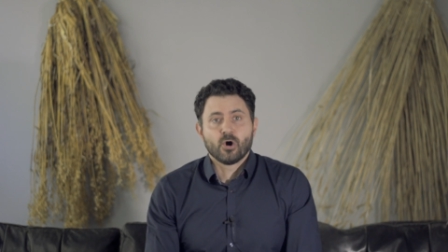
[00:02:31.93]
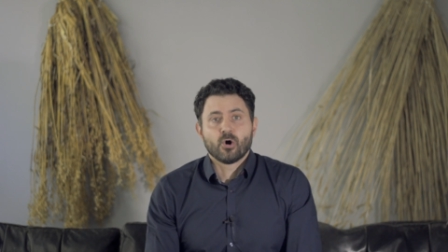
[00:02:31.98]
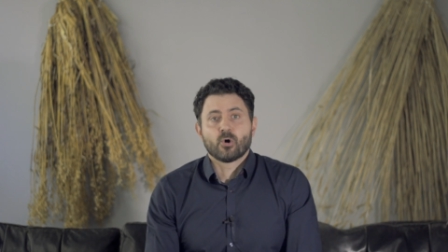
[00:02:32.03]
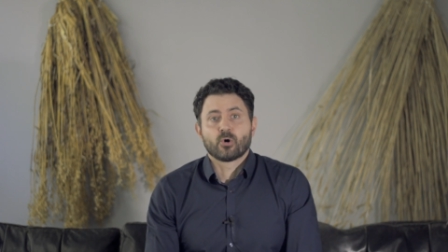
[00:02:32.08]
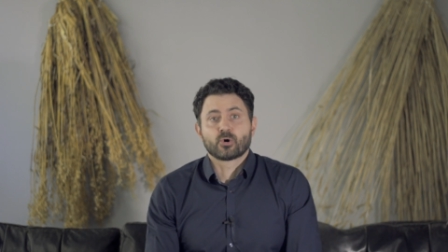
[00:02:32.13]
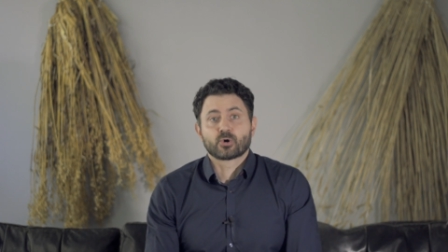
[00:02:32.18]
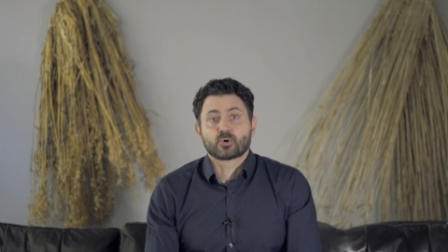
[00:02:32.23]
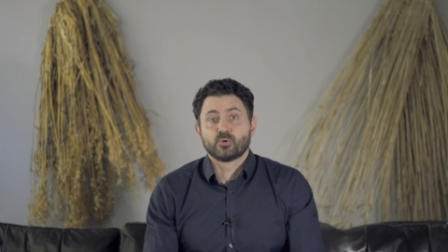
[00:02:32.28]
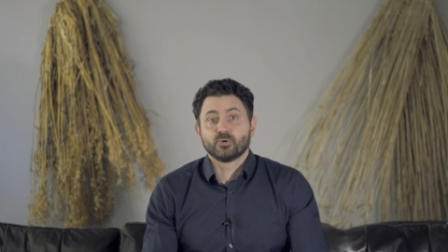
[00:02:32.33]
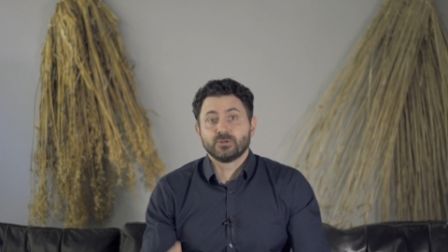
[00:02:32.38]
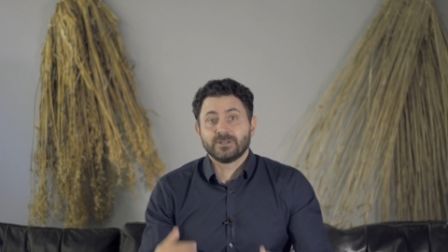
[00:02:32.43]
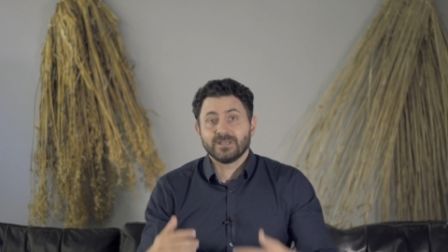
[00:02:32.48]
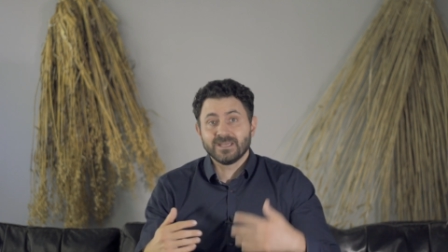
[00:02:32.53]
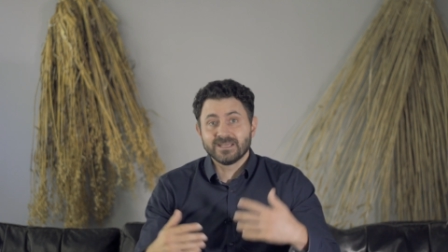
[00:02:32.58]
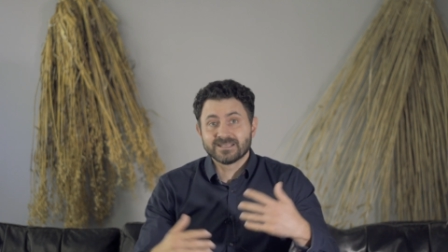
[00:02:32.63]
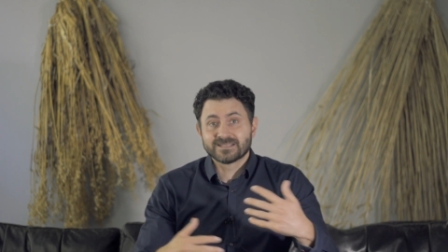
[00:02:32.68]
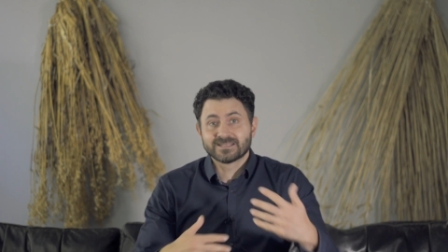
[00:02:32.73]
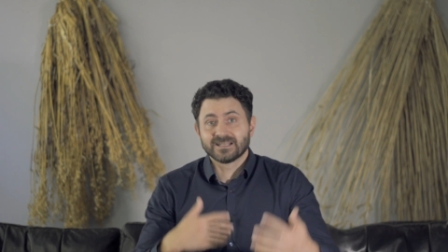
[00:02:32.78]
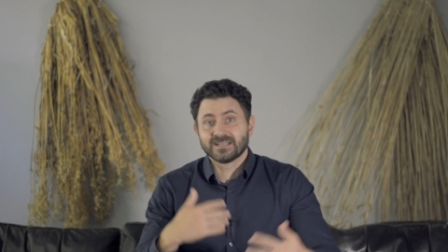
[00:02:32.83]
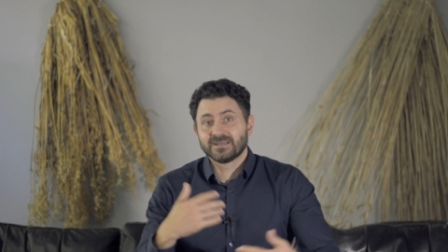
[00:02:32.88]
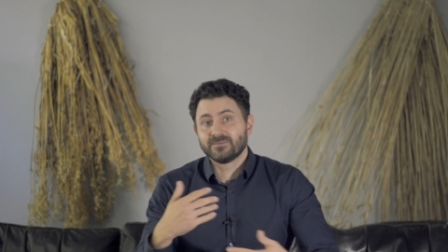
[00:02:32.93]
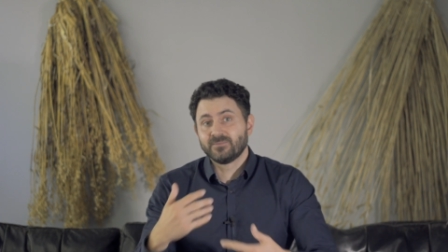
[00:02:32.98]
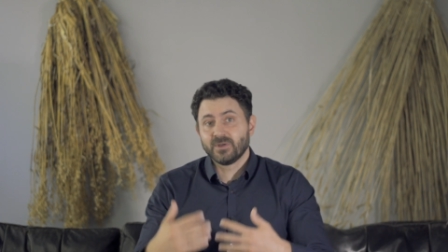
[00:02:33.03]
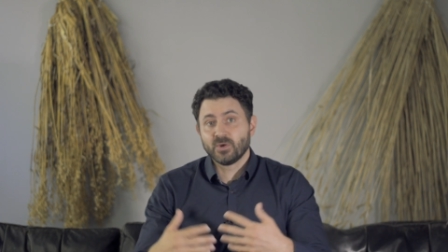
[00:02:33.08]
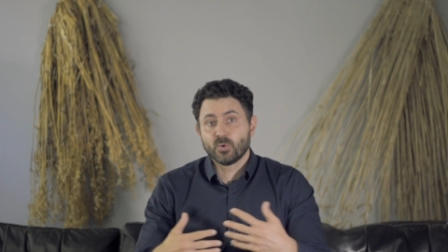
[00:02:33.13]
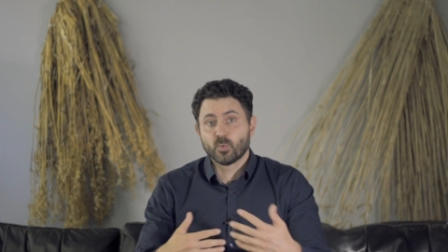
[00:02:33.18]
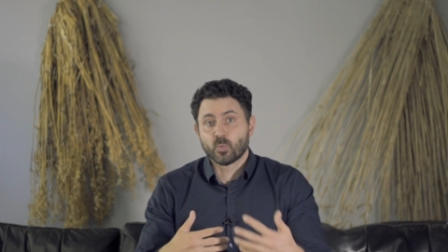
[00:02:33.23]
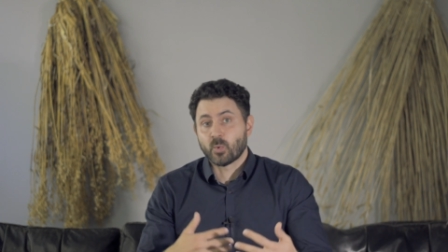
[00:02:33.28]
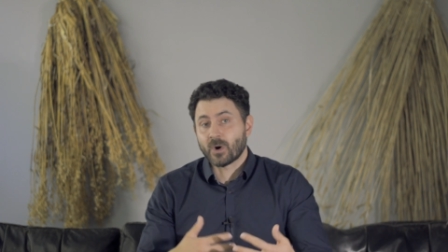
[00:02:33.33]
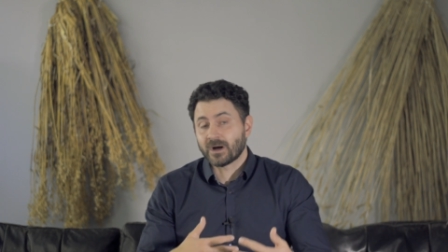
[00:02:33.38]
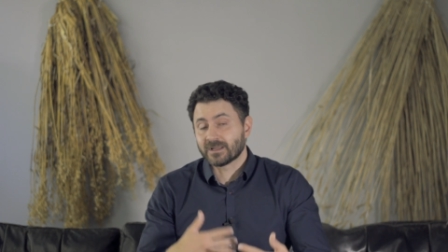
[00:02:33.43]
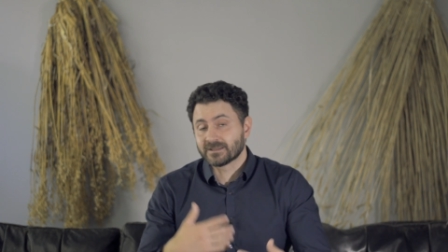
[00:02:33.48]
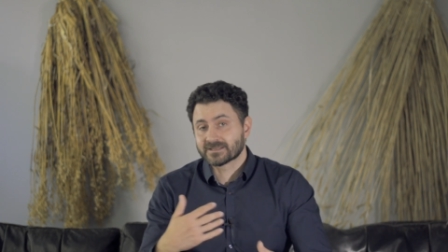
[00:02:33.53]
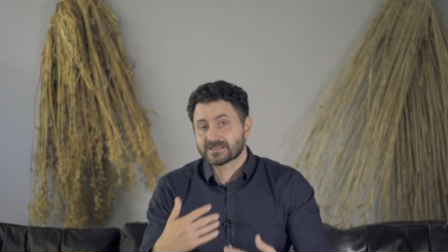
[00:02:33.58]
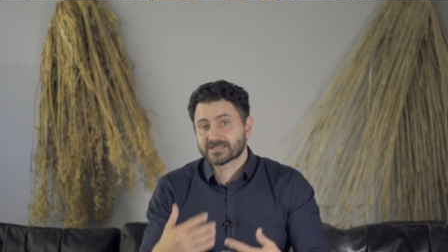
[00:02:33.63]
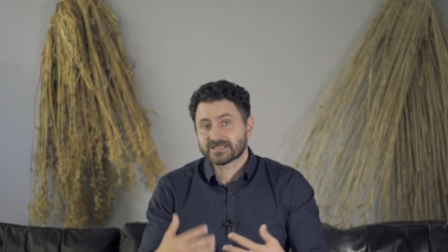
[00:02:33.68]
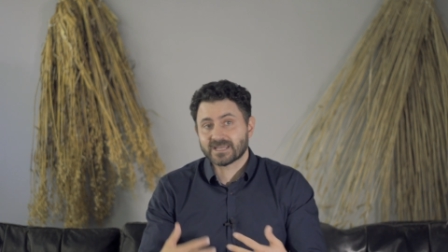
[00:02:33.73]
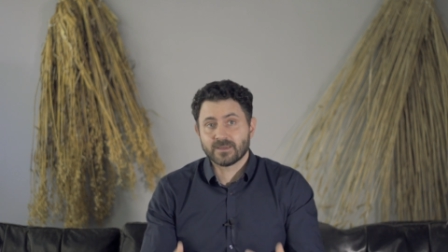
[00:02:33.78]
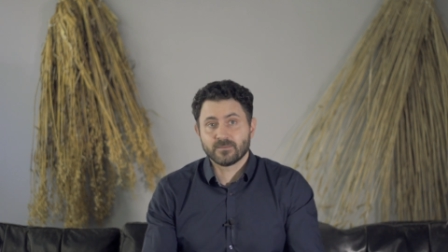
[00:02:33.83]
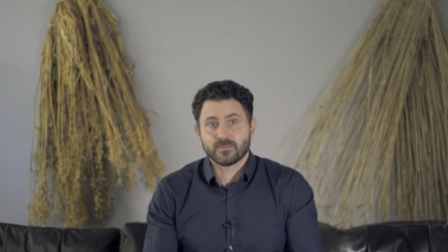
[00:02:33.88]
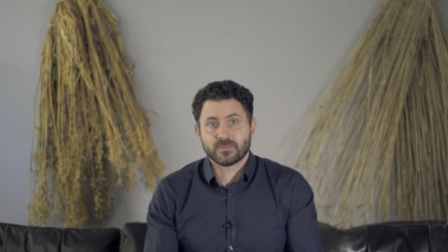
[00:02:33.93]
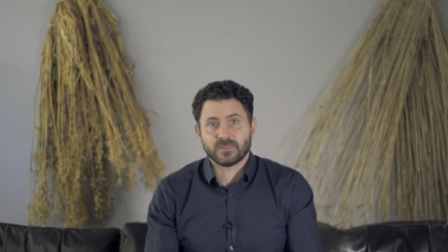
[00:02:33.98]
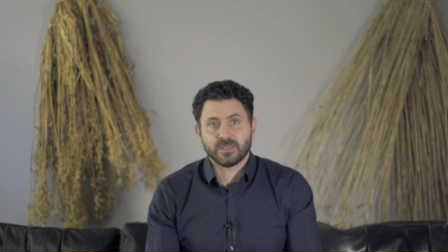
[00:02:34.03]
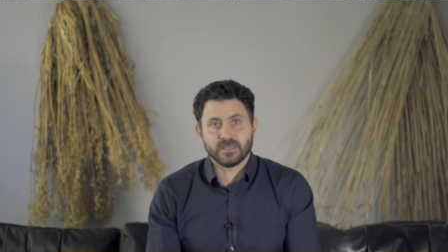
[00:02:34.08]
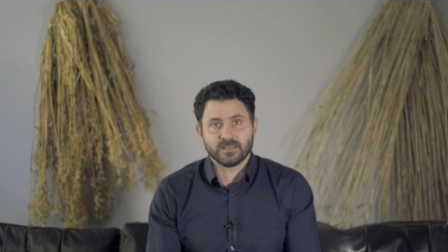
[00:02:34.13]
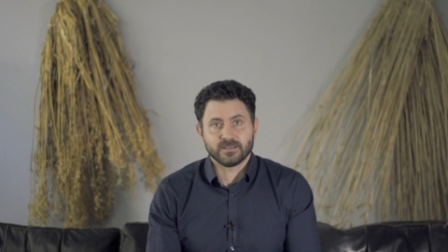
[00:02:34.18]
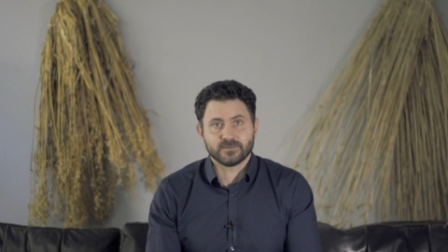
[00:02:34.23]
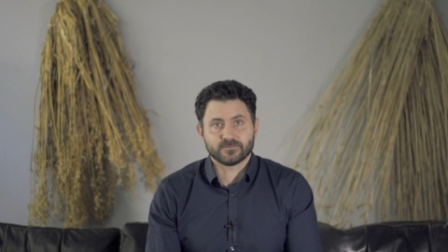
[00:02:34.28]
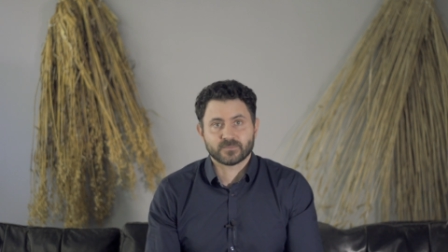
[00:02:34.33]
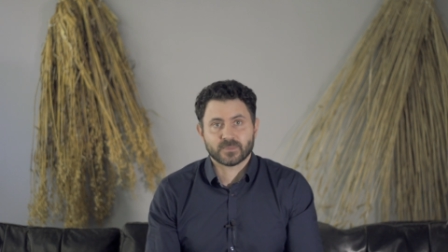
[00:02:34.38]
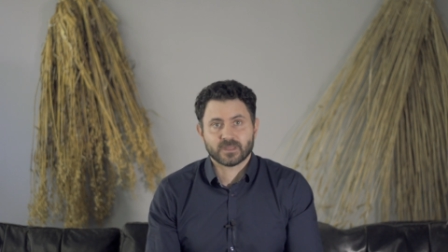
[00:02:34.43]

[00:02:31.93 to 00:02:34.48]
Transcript: or could easily be one same thing.